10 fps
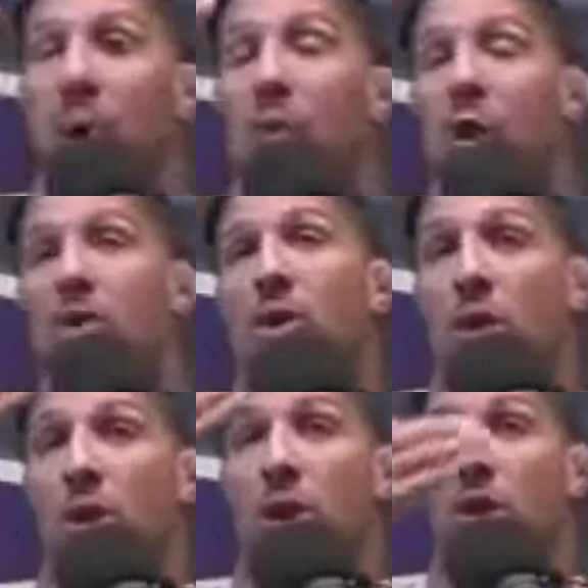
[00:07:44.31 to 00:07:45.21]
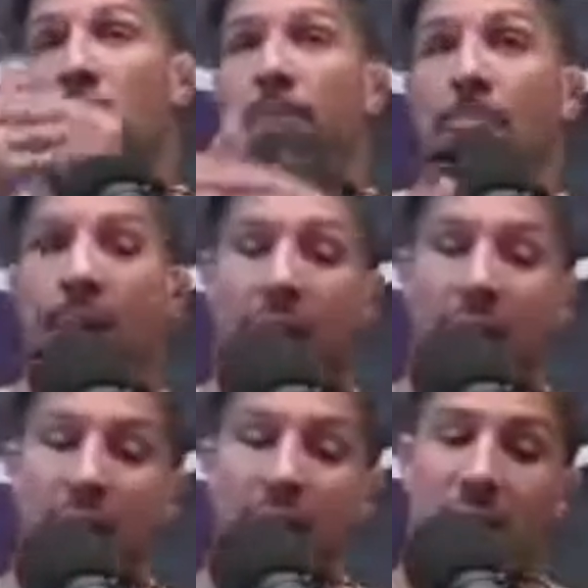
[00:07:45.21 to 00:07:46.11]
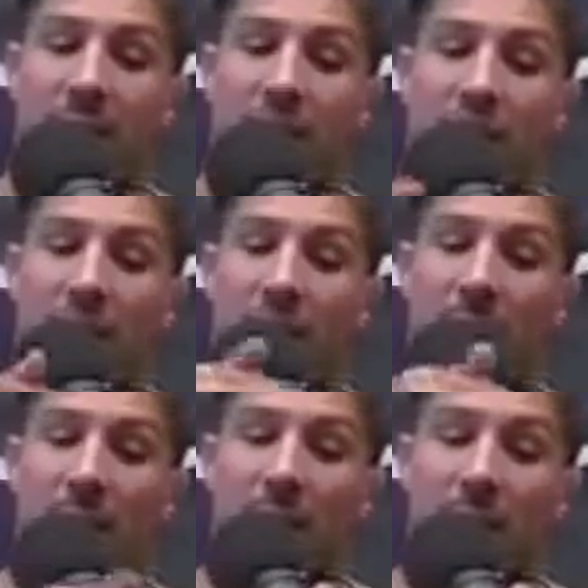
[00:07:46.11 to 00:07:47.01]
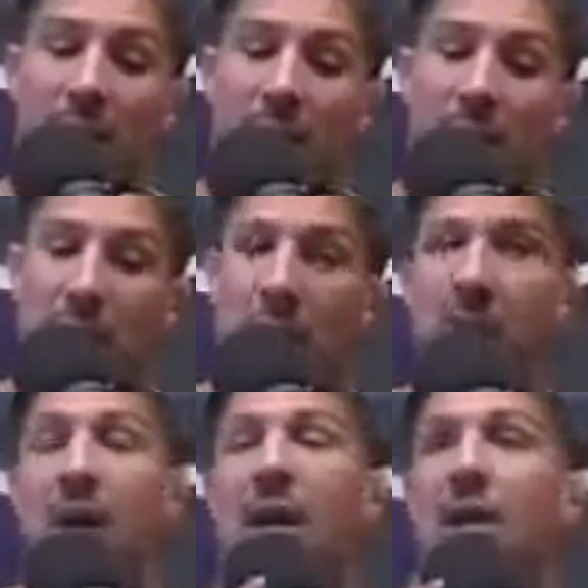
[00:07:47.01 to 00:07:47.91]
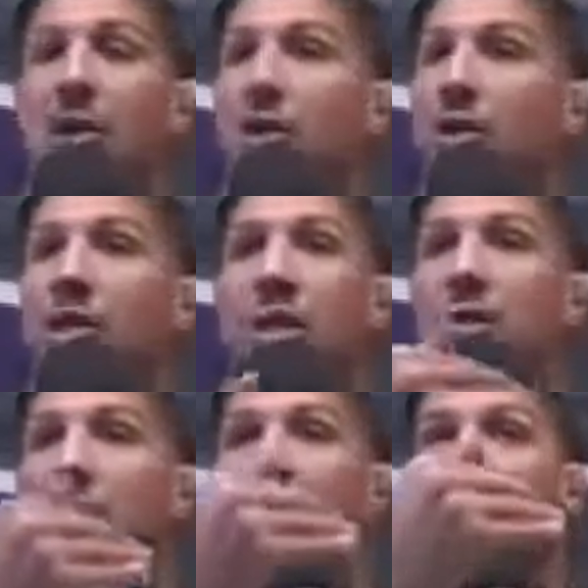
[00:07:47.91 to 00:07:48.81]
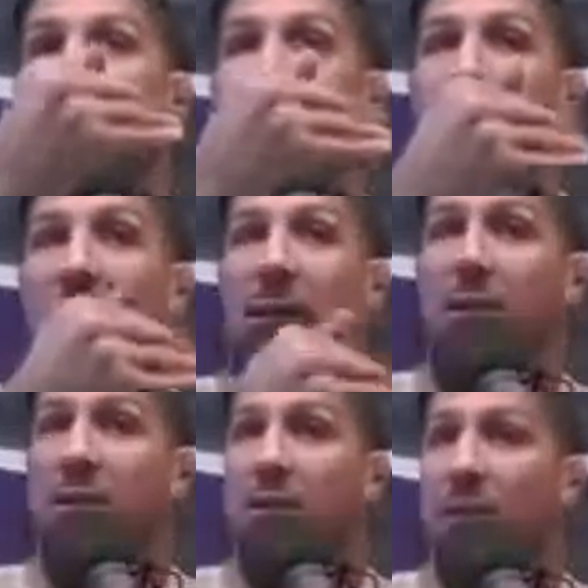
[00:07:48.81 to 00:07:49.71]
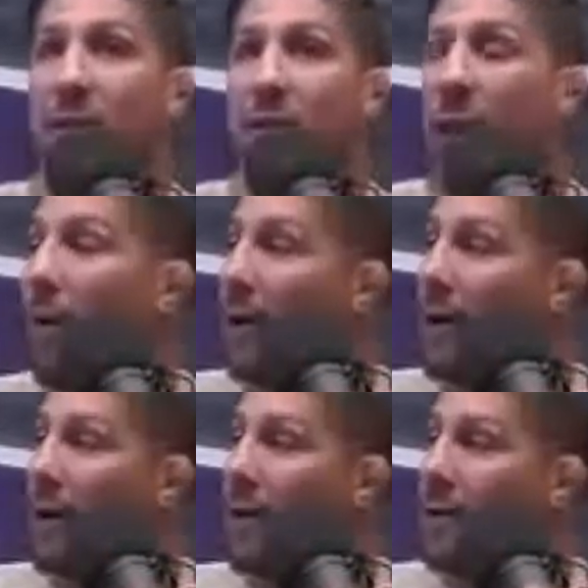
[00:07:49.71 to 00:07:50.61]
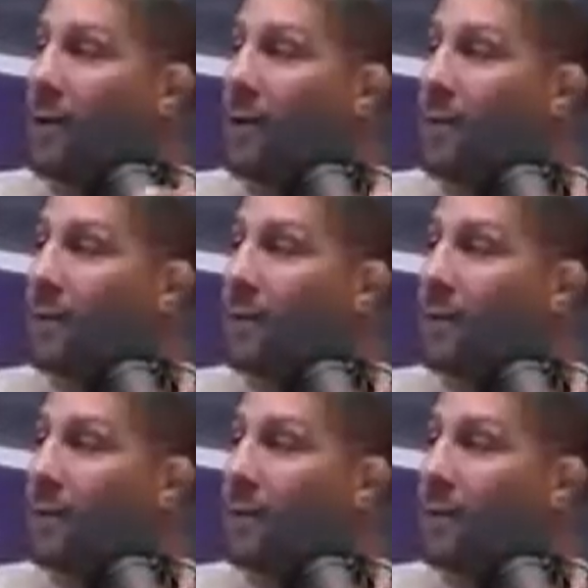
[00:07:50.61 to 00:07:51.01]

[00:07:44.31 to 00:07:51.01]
and what you could do is if GSP loses, you're still going to have him fight Anderson Silva no matter what,